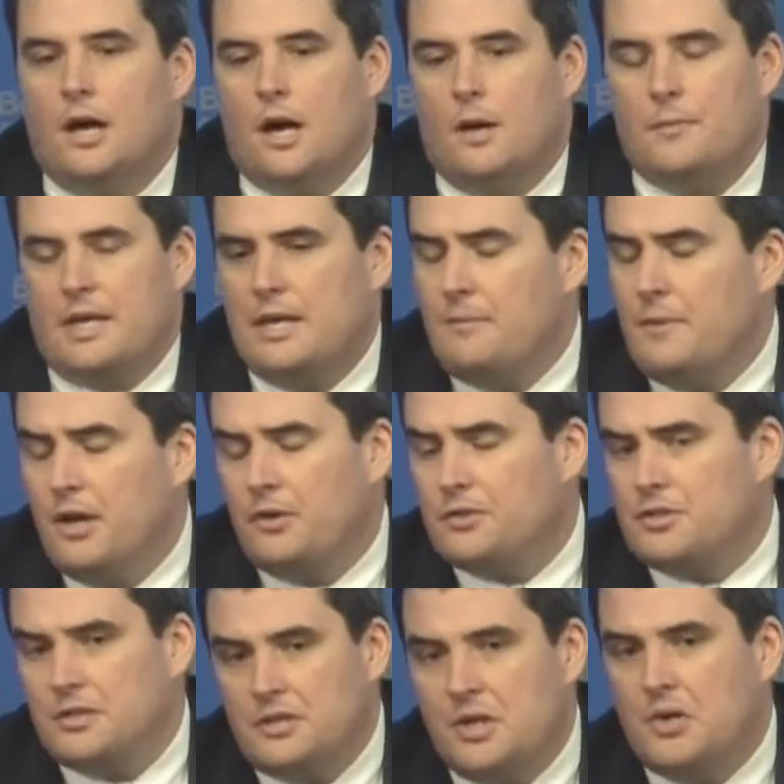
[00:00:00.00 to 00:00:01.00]
Um, email
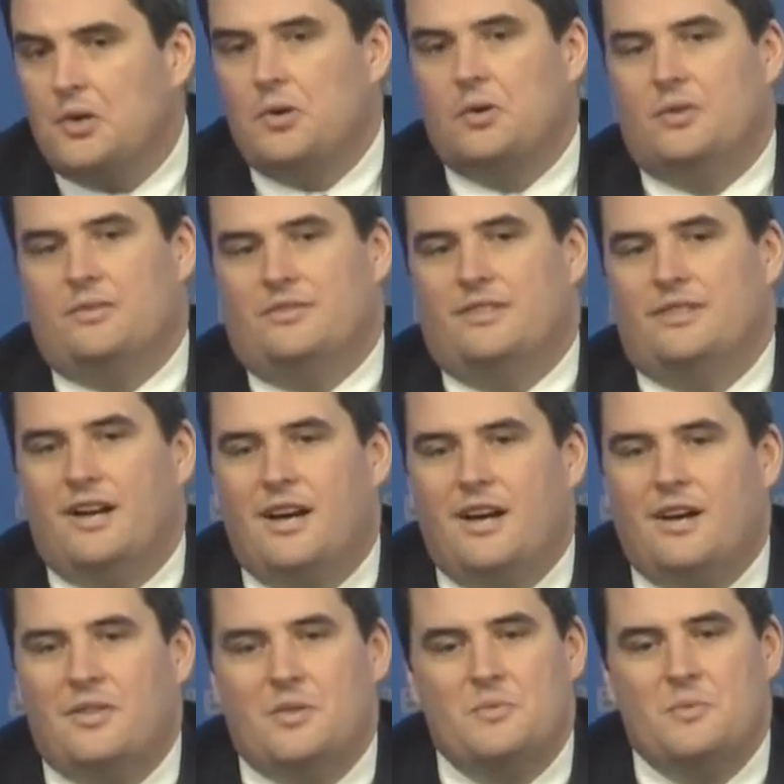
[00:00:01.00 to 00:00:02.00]
still
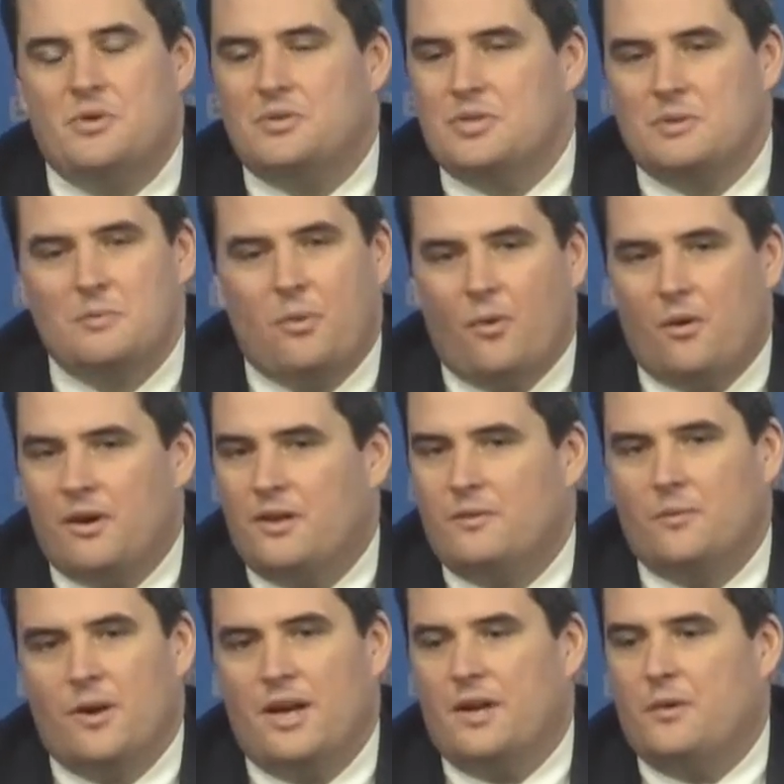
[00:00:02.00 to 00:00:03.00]
uh, the most
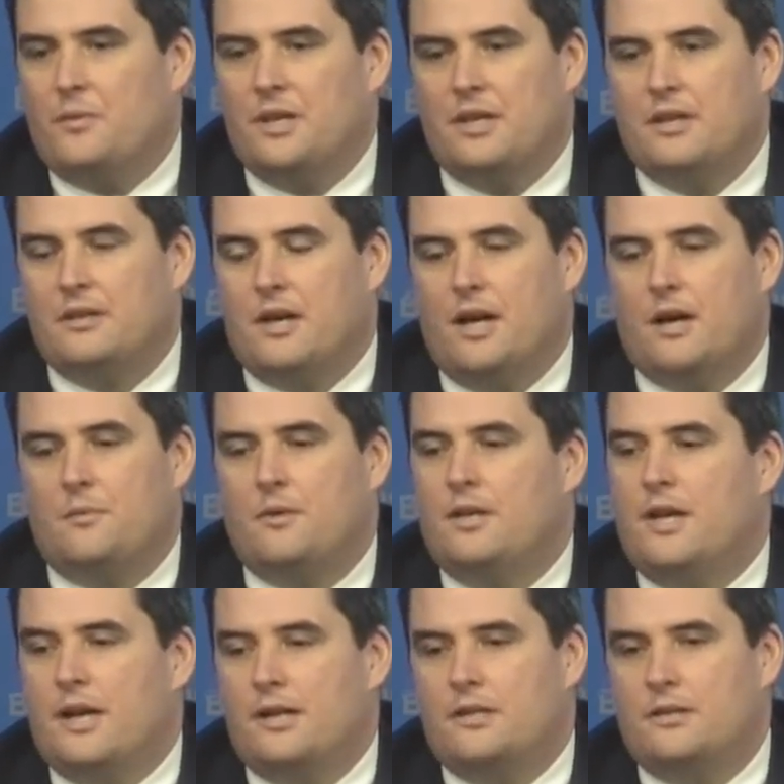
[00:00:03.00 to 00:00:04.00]
important way we uh,
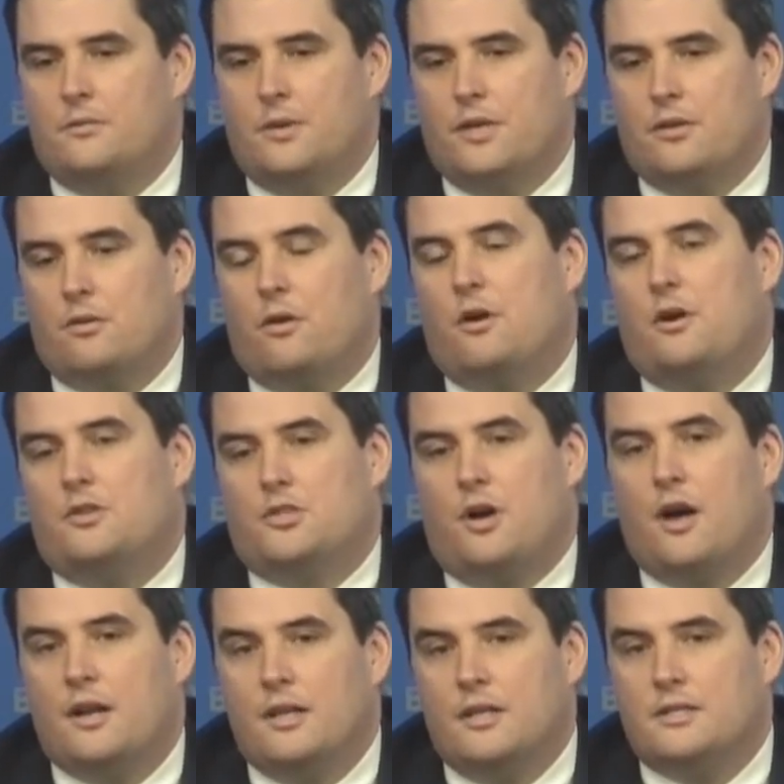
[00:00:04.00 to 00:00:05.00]
connect with large
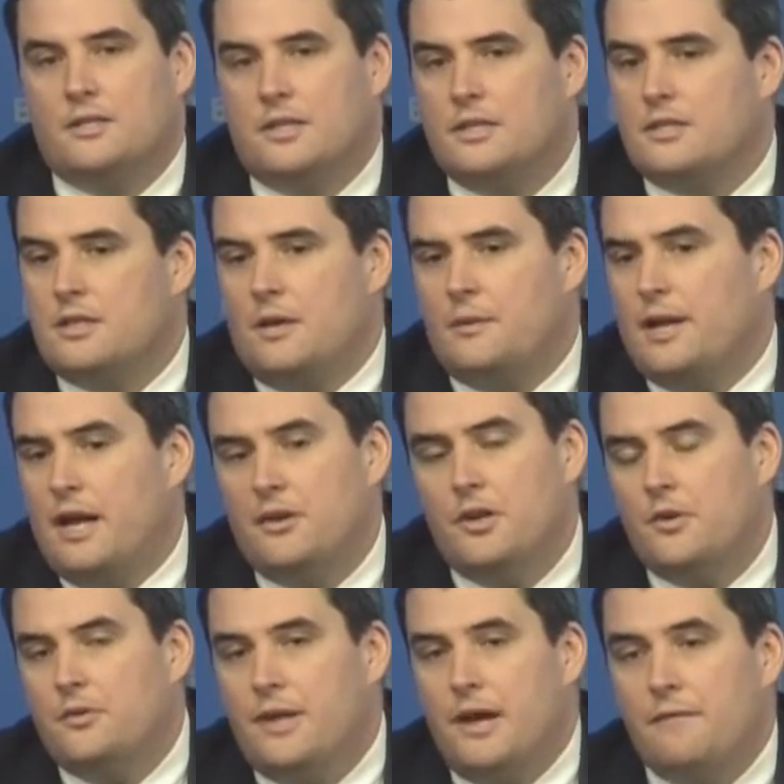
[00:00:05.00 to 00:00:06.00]
audiences. I mean, I
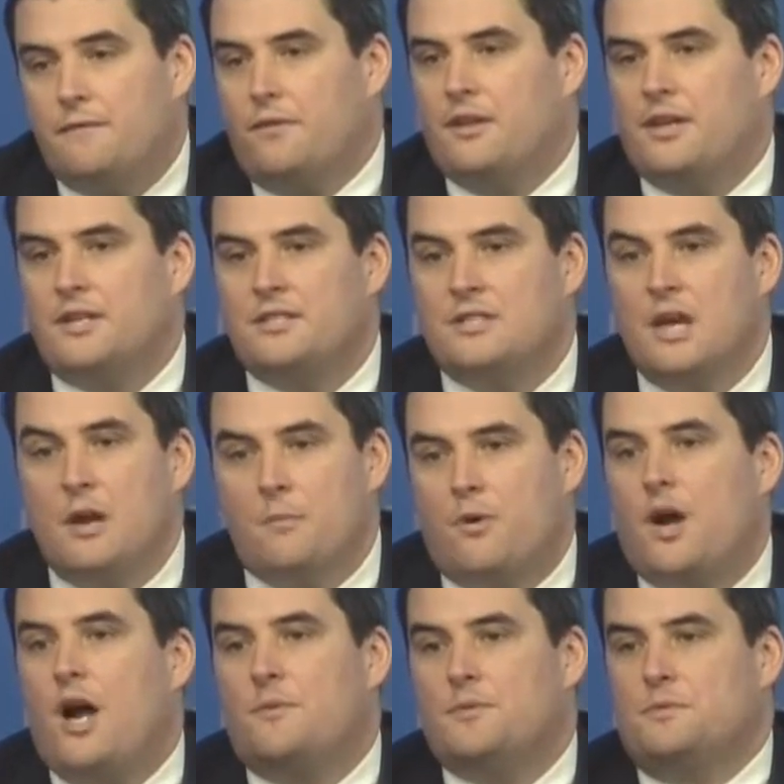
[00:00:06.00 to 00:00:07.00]
know Netflix
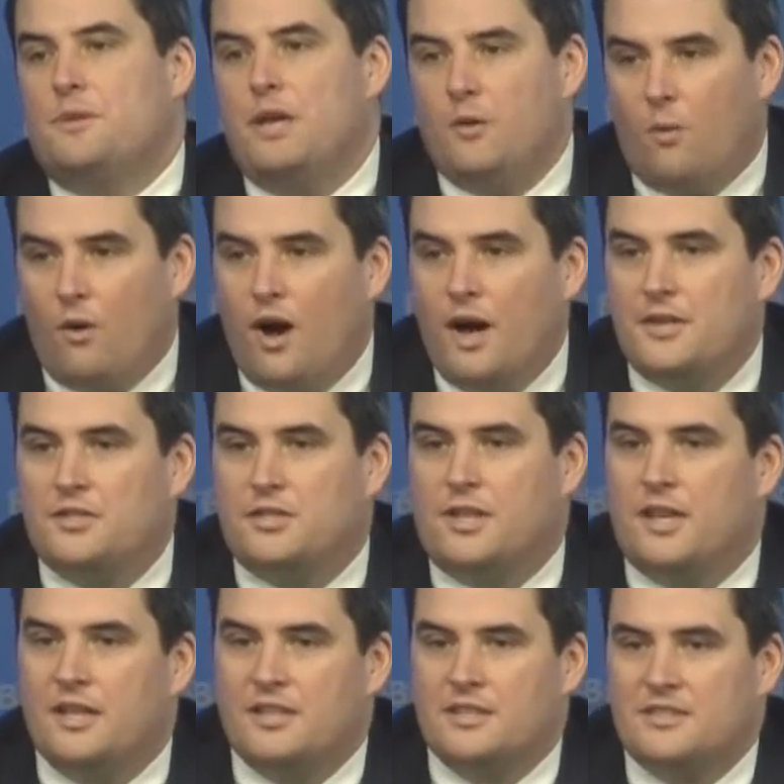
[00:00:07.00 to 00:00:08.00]
prompts me to watch
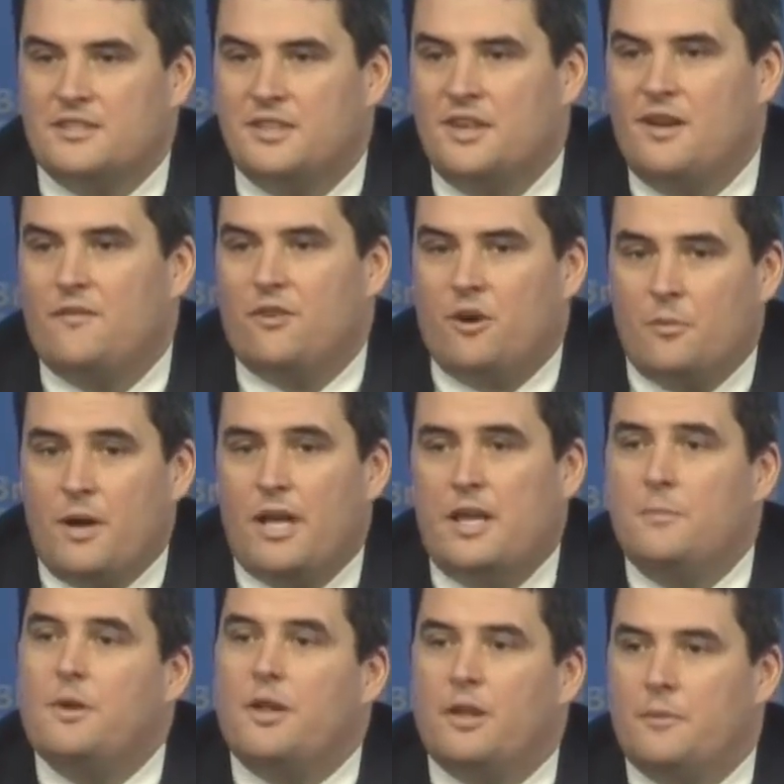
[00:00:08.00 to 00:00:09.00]
things from my
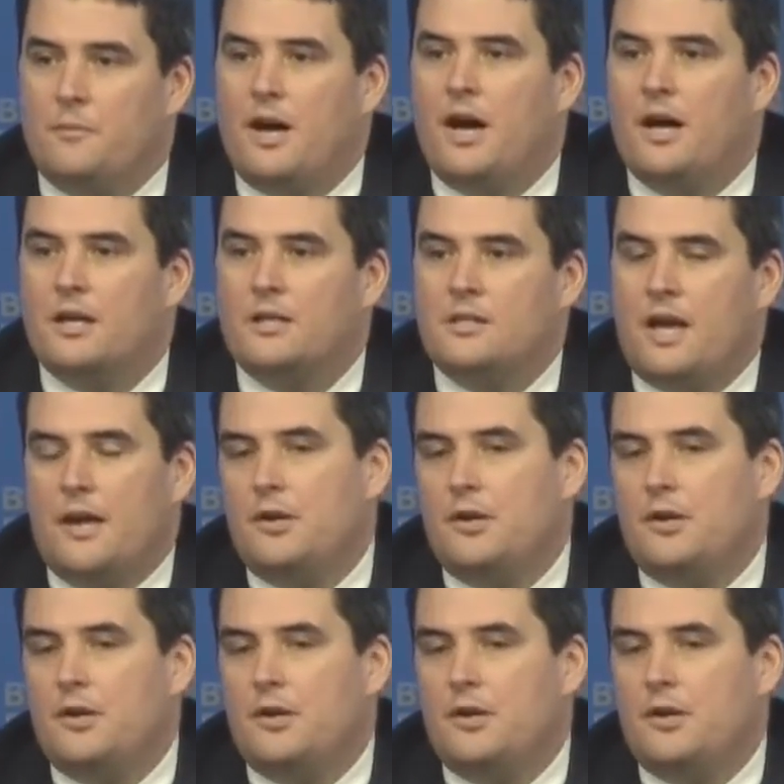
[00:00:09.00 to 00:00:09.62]
email inbox.